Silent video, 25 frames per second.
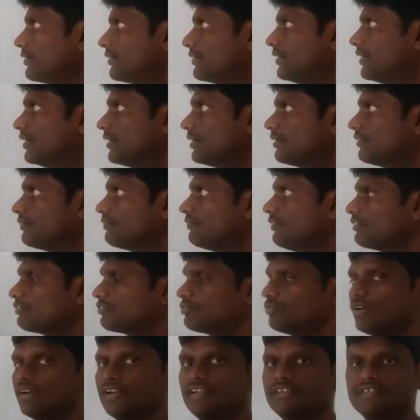The first
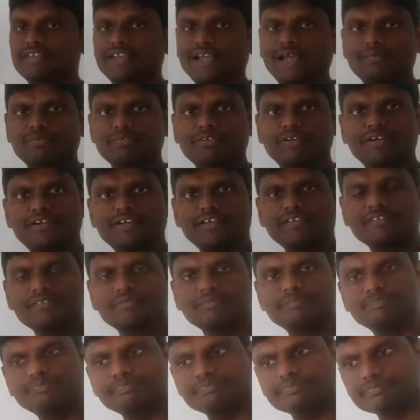one is capsulitis,
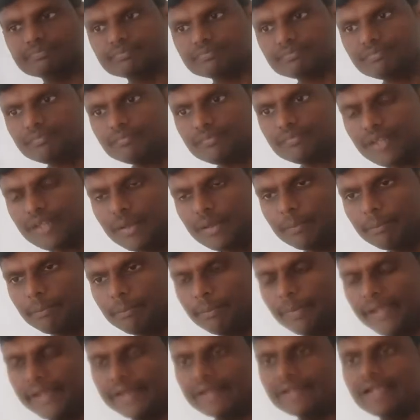
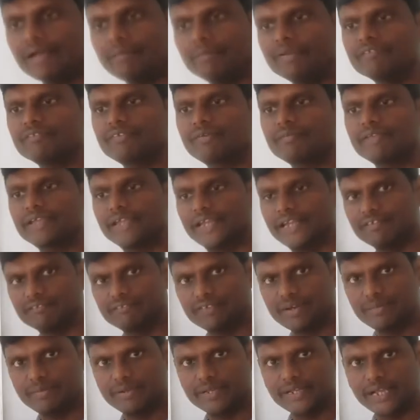pain coming from the
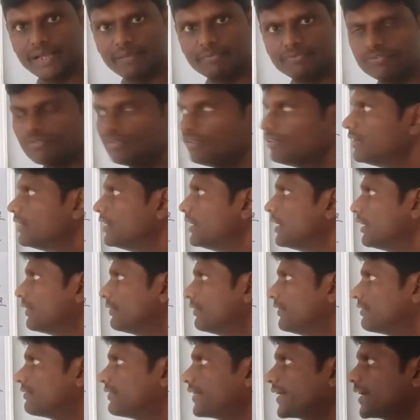inflamed capsule.
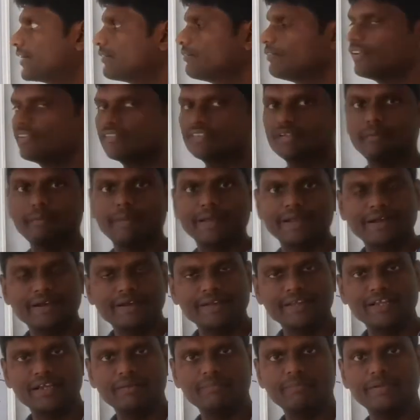The second one is the
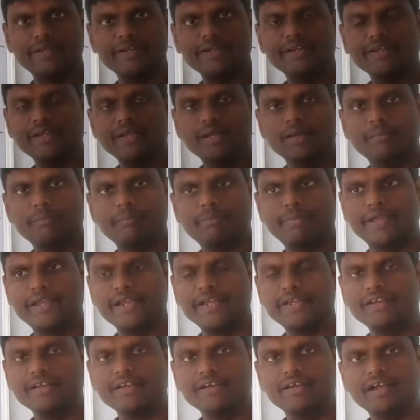mechanical pain,
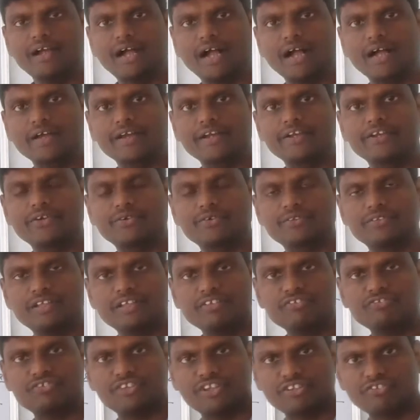pain occurring due to the
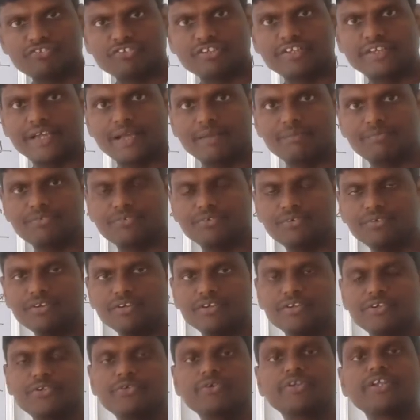stretched capsule
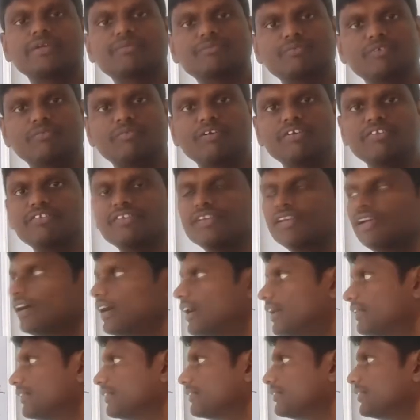during movements,
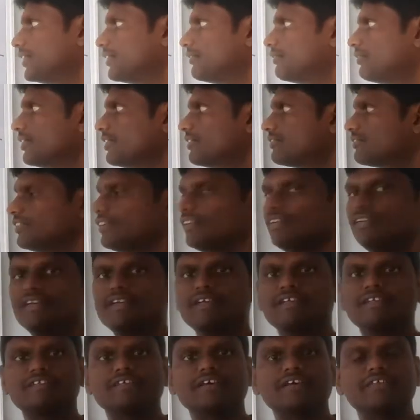and the third one is the
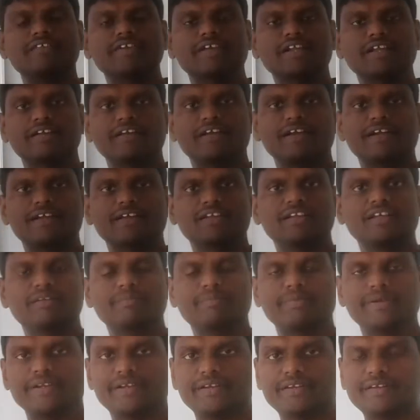cervical radicular
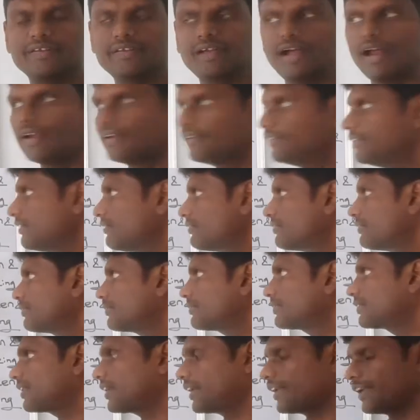pain. And this
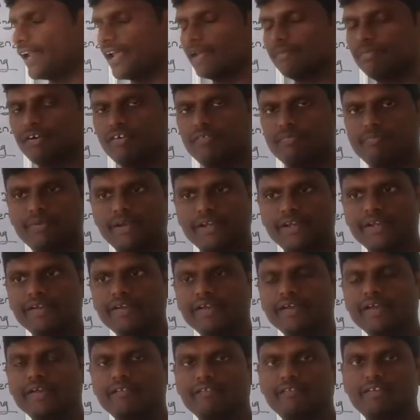type of pain
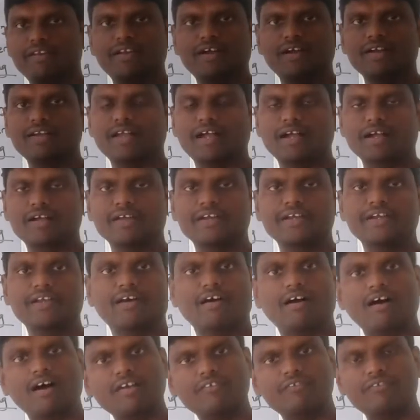will not occur in
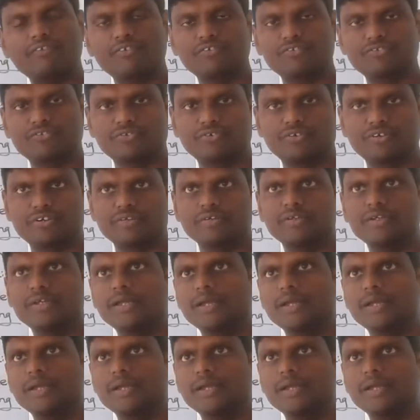all frozen shoulder.